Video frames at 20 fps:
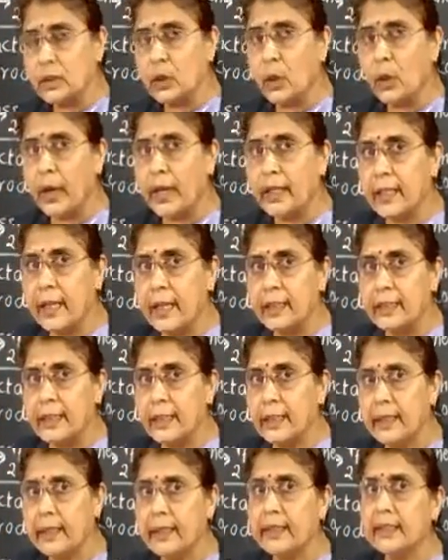So
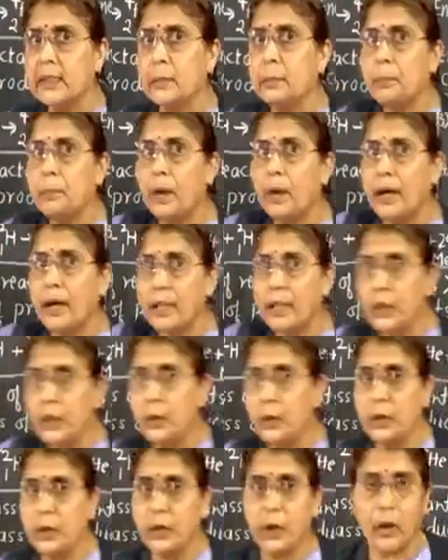energy released per
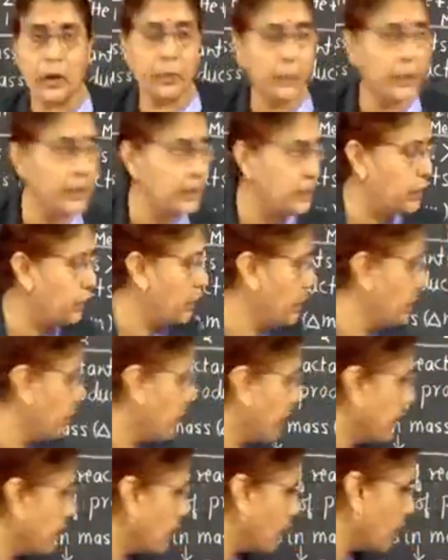nucleon means you will
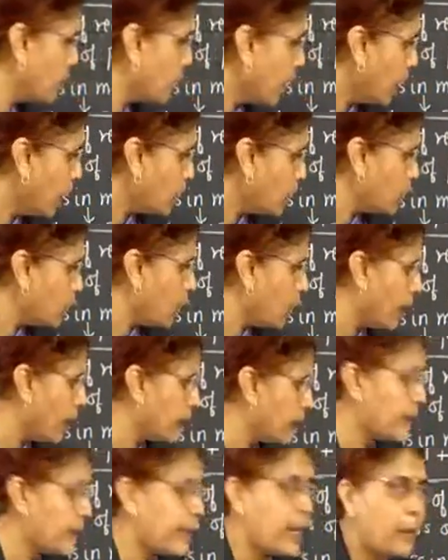find out
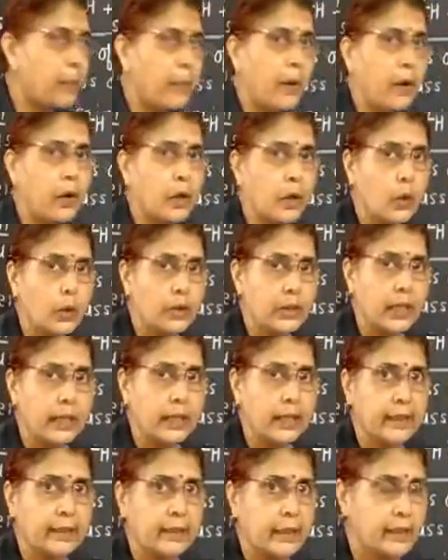200 upon
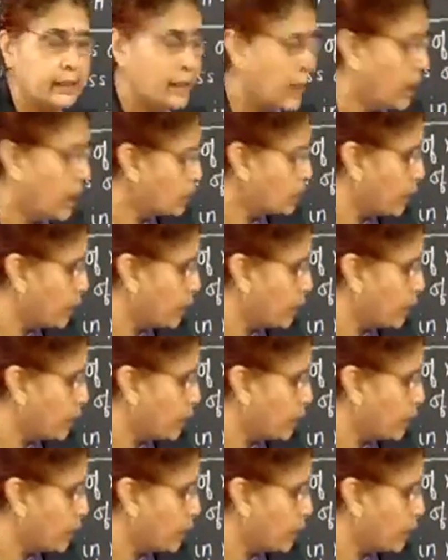236.